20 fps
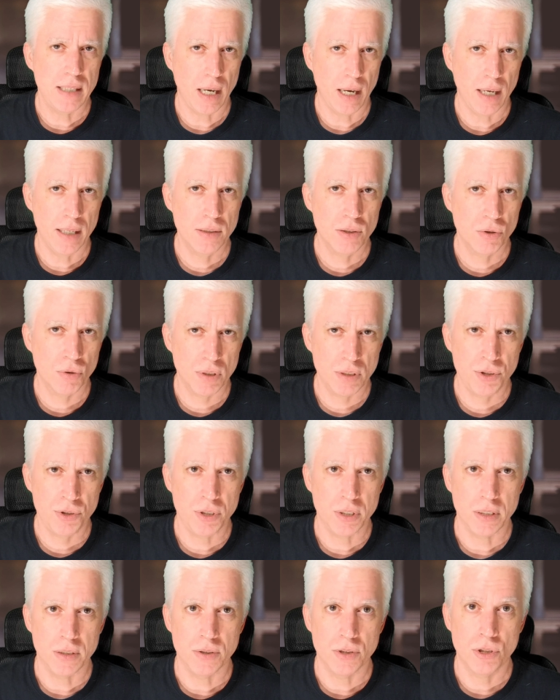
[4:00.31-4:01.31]
non
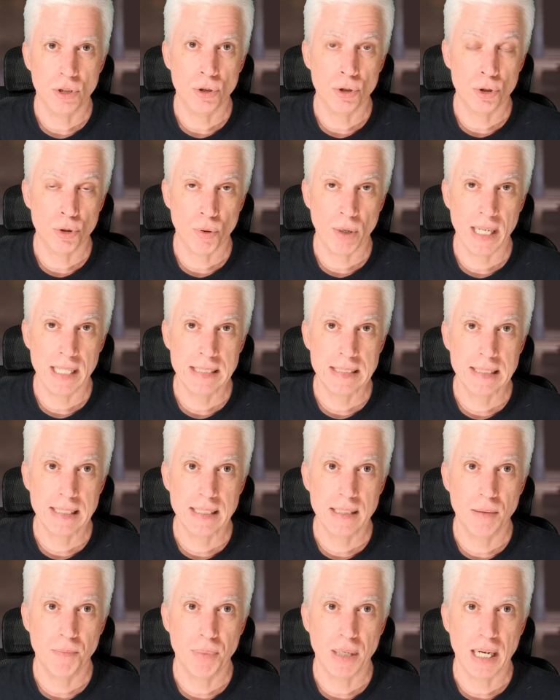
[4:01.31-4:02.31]
Christians to
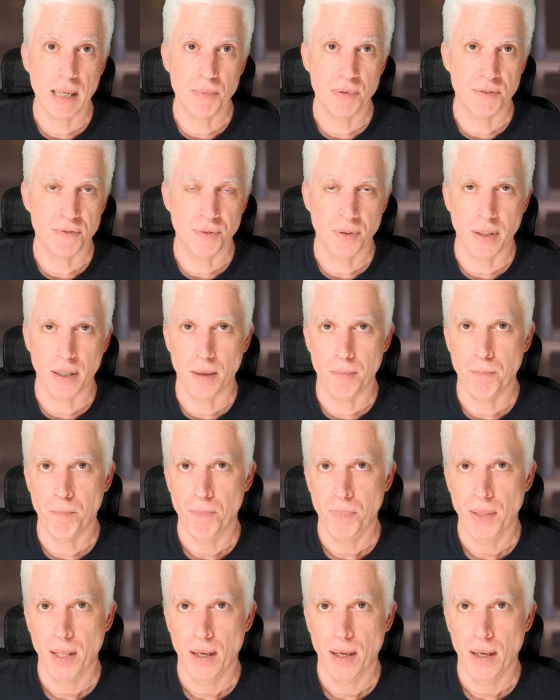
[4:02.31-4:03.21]
translate the Bible for them.